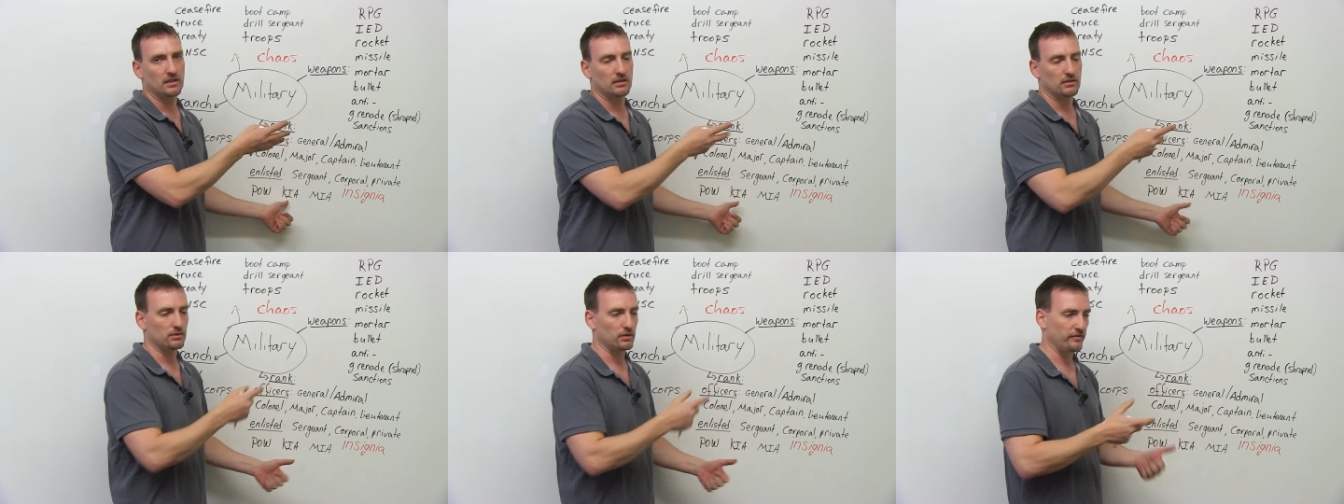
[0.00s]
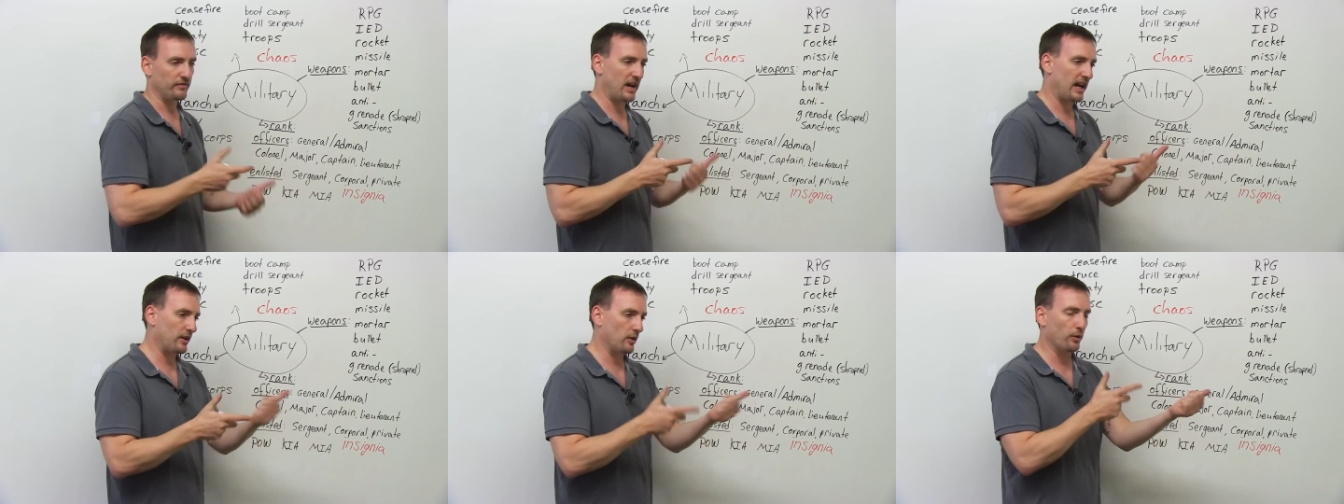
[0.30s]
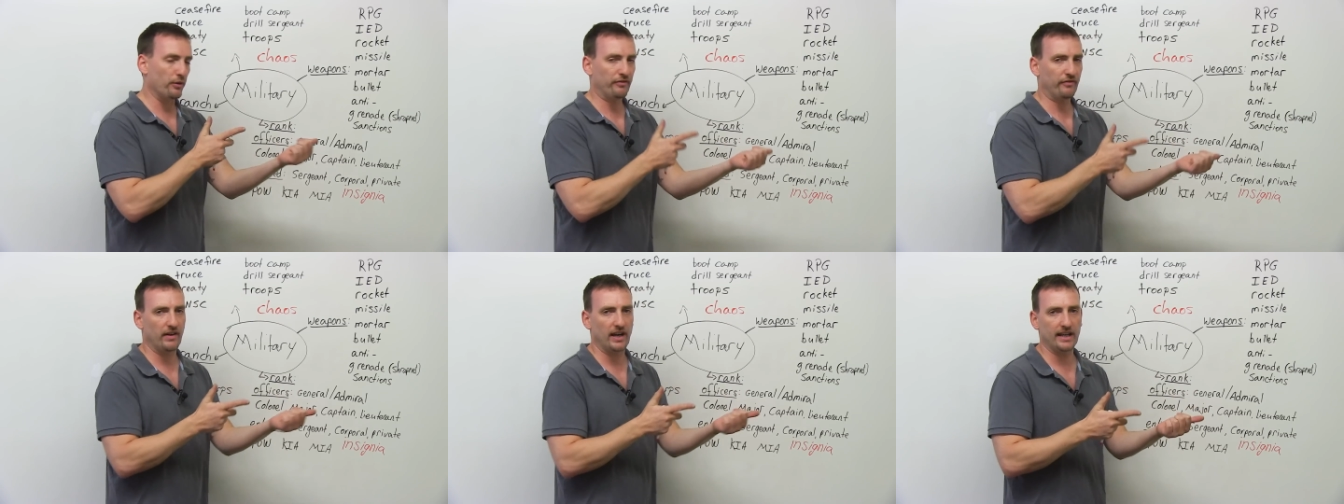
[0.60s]
So if I
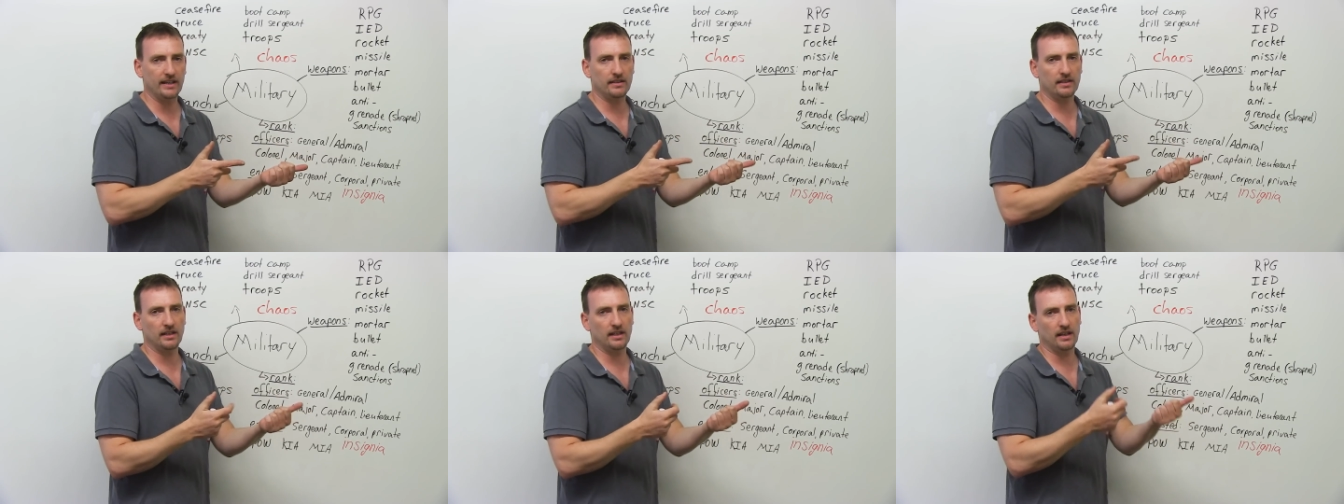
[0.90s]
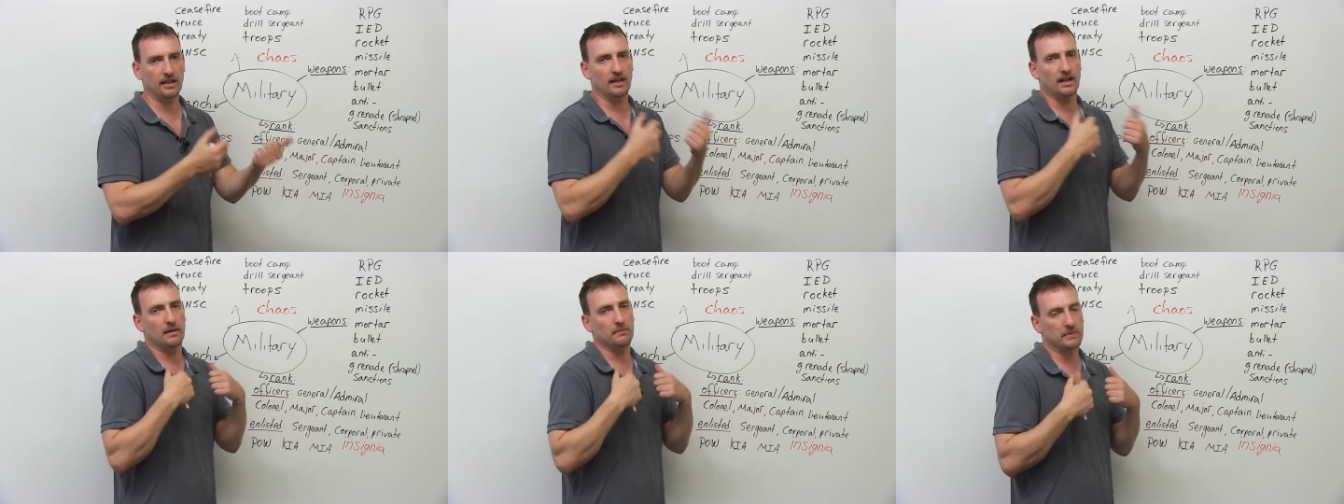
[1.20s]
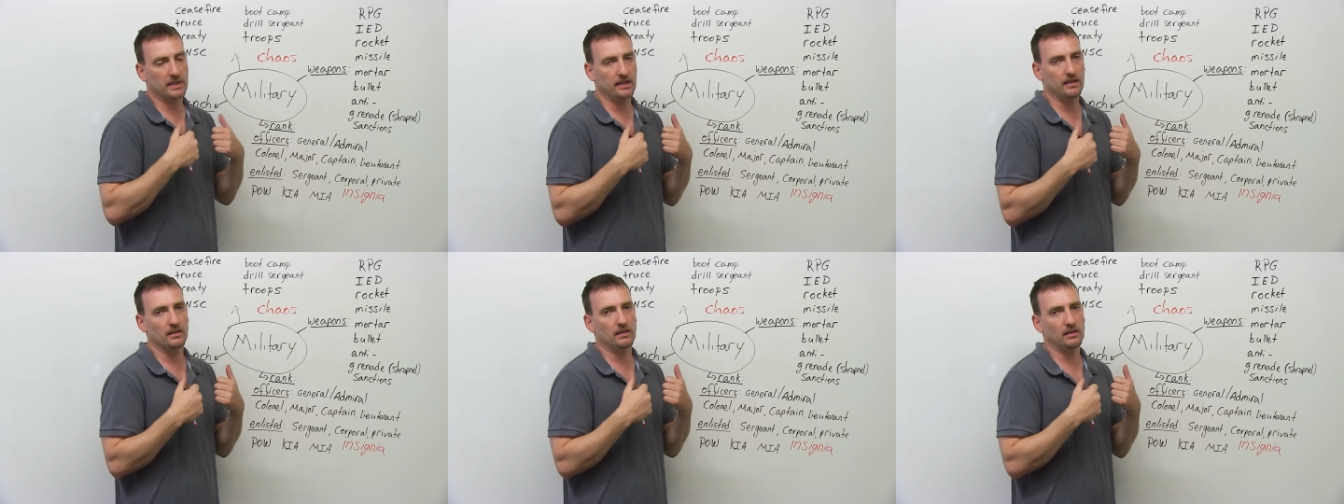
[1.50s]
go fighting and
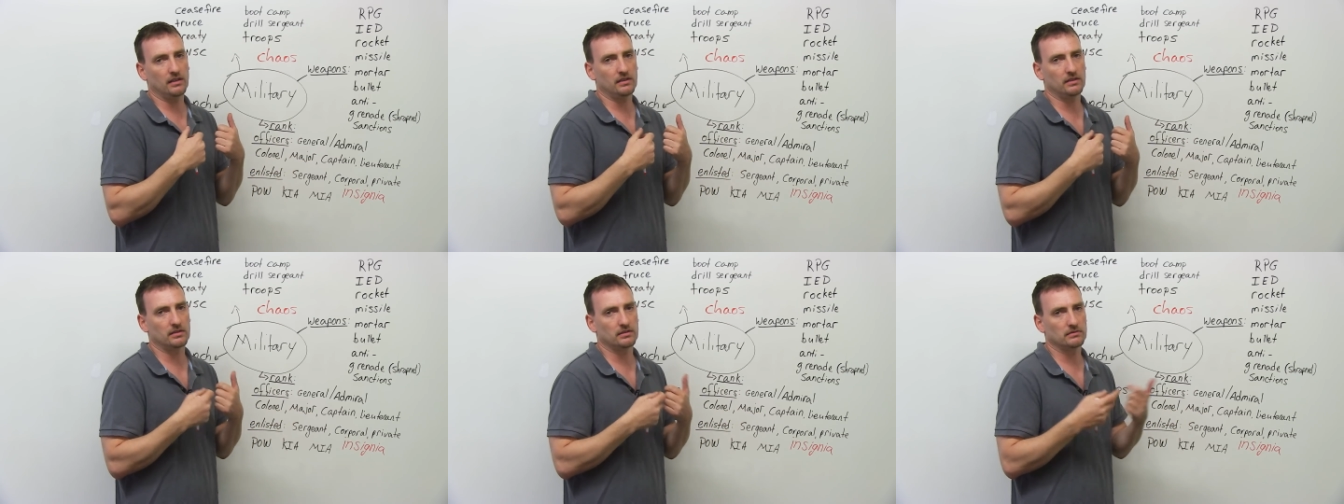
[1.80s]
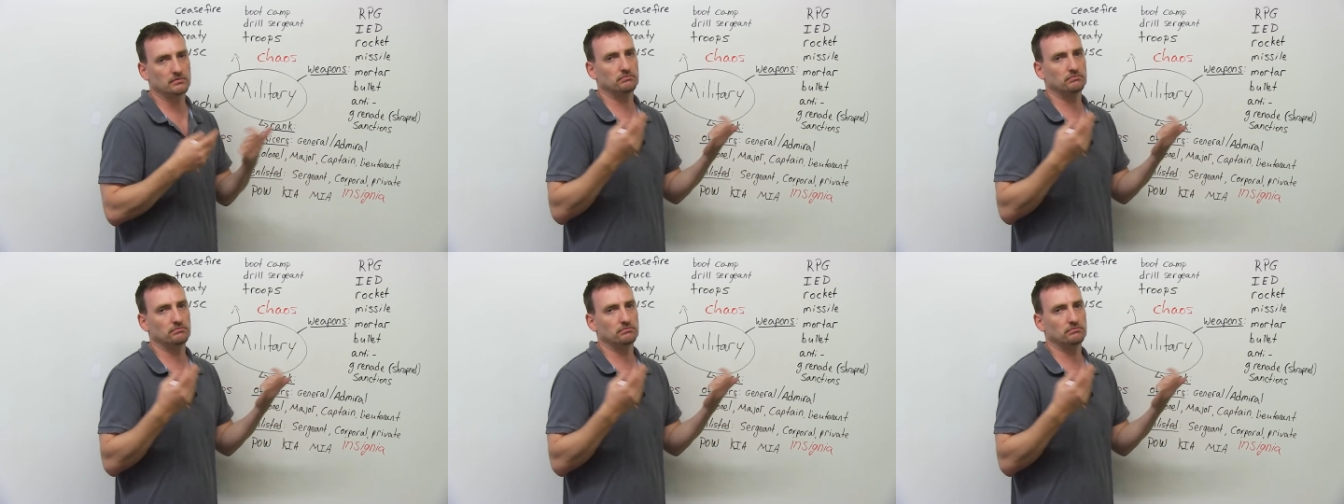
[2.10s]
I'm killed,